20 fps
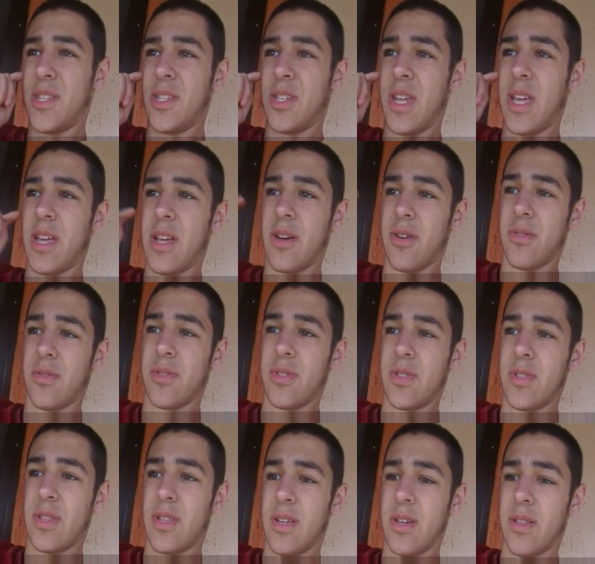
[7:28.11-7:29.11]

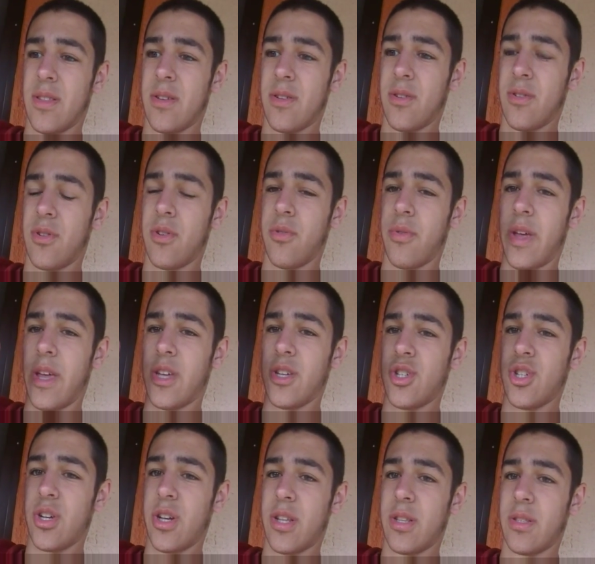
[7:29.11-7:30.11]
steakhouse the other, or no,
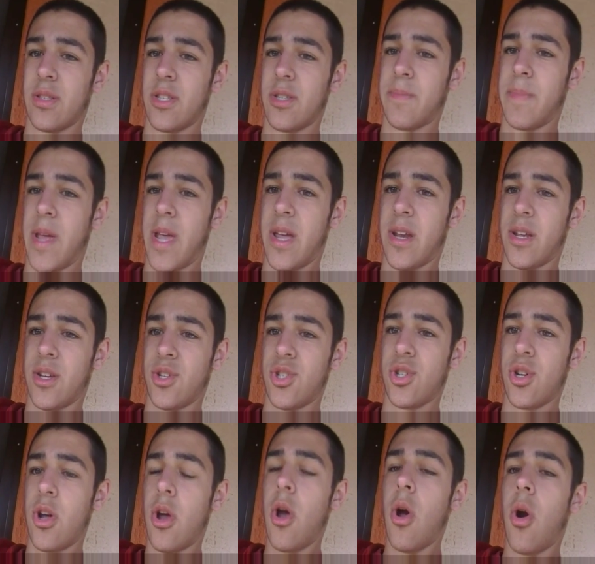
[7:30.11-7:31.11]
Asian and
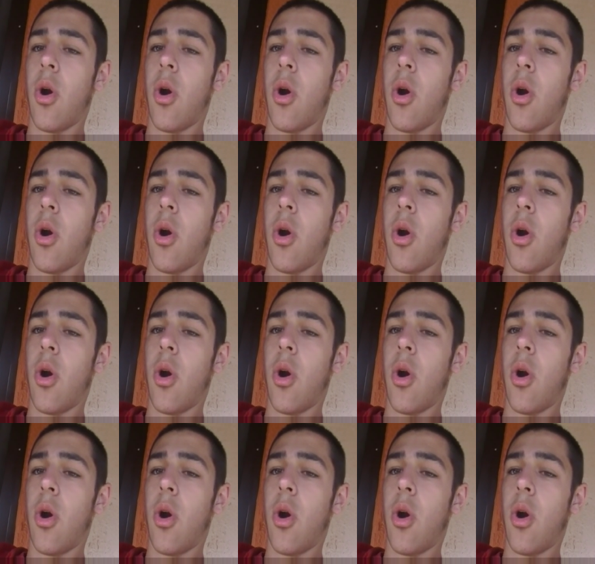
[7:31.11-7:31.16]
Spanish.